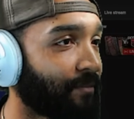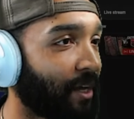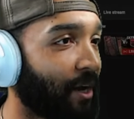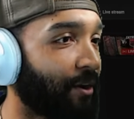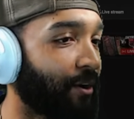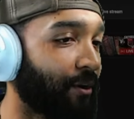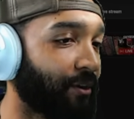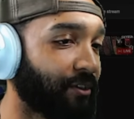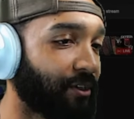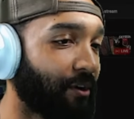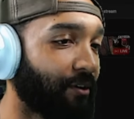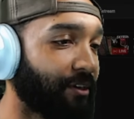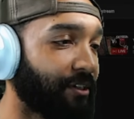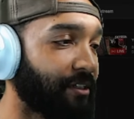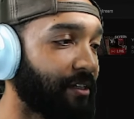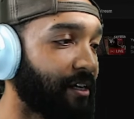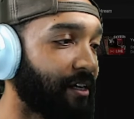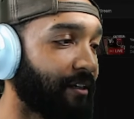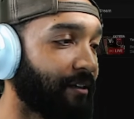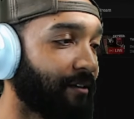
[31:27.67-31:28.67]
Oh no, it's already
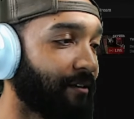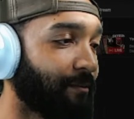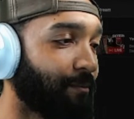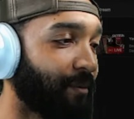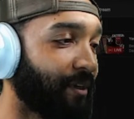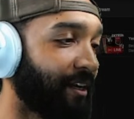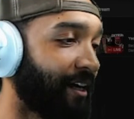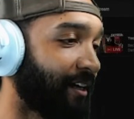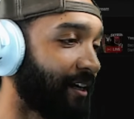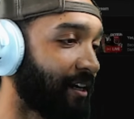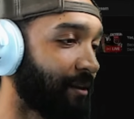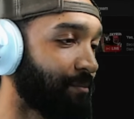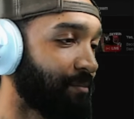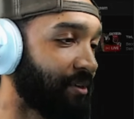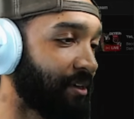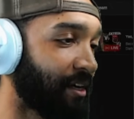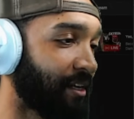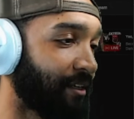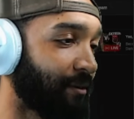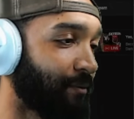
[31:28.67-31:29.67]
done. But I gotta
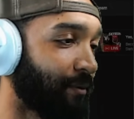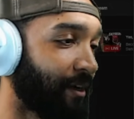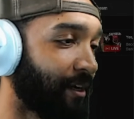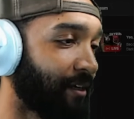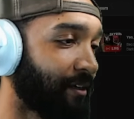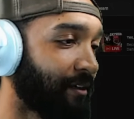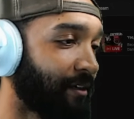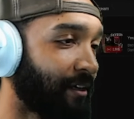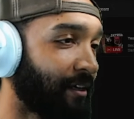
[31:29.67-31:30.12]
pee anyway.